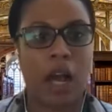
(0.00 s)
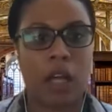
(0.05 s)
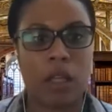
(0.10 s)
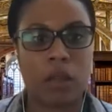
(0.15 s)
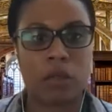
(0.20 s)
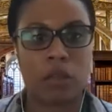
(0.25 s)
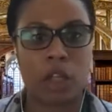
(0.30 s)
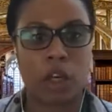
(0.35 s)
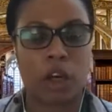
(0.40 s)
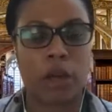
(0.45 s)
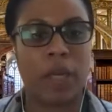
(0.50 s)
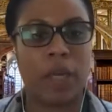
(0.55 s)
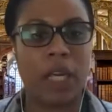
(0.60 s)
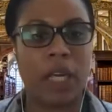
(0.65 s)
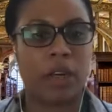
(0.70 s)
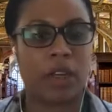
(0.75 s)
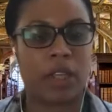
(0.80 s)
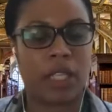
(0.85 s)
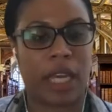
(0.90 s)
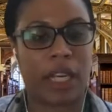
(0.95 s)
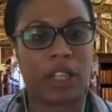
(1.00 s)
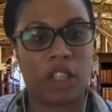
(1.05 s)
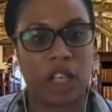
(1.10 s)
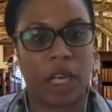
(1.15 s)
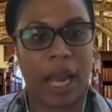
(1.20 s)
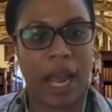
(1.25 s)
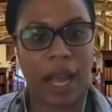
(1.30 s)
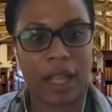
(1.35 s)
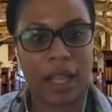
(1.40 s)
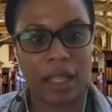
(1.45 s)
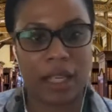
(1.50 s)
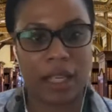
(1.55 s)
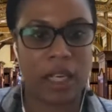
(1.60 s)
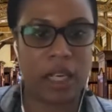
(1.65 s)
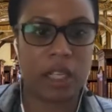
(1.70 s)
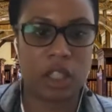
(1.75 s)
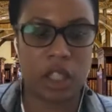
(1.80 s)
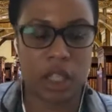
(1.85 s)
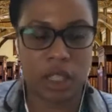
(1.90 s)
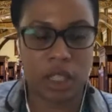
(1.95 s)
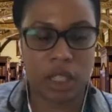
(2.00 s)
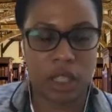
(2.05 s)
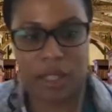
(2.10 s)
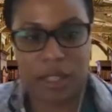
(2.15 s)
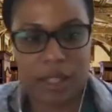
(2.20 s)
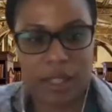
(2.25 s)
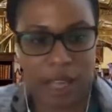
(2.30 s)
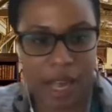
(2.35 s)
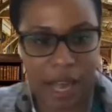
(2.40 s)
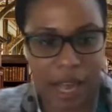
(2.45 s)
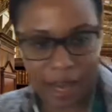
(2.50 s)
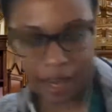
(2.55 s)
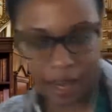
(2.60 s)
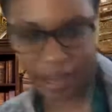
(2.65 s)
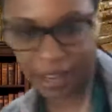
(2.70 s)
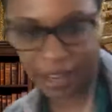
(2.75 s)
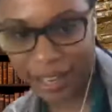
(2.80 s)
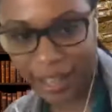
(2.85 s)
term it intersectionality, just because I